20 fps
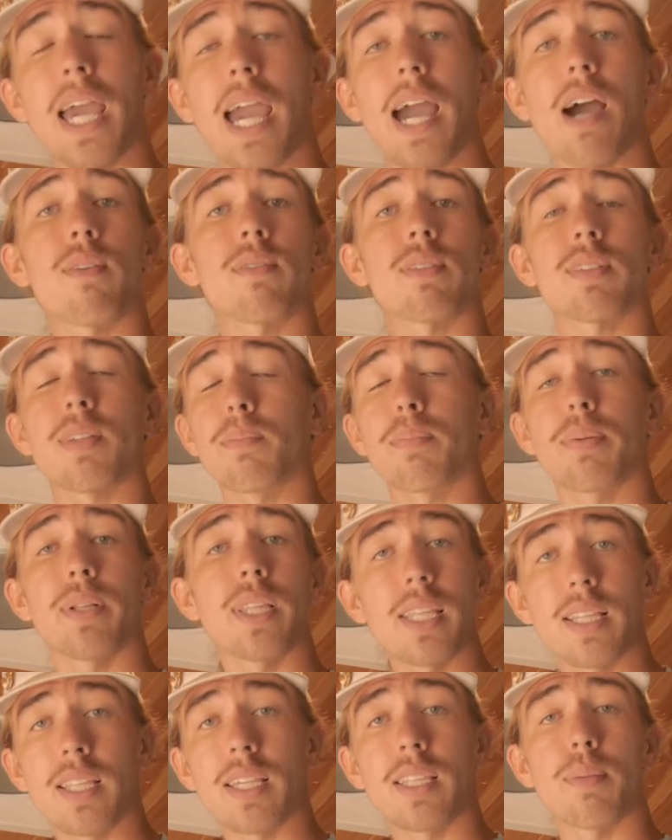out
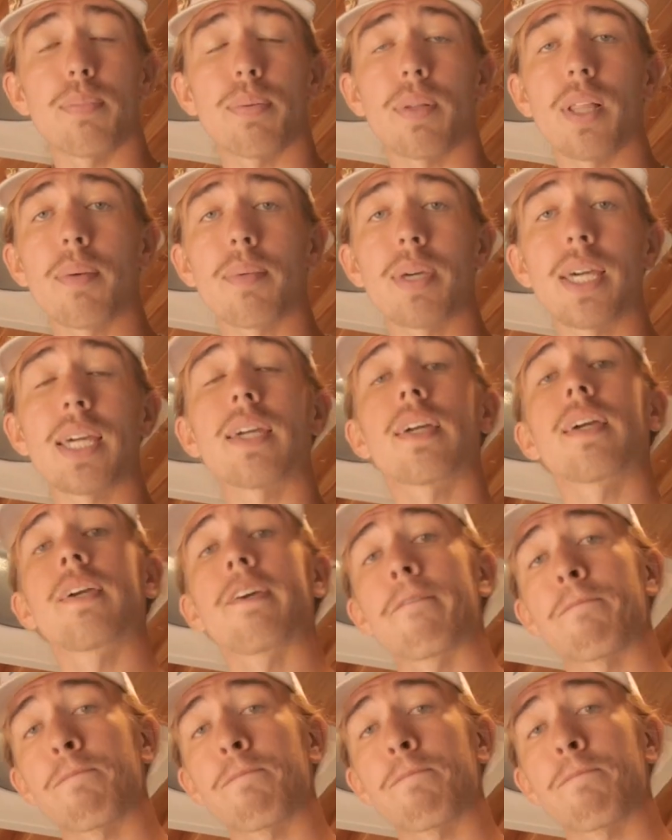completely the plumbing,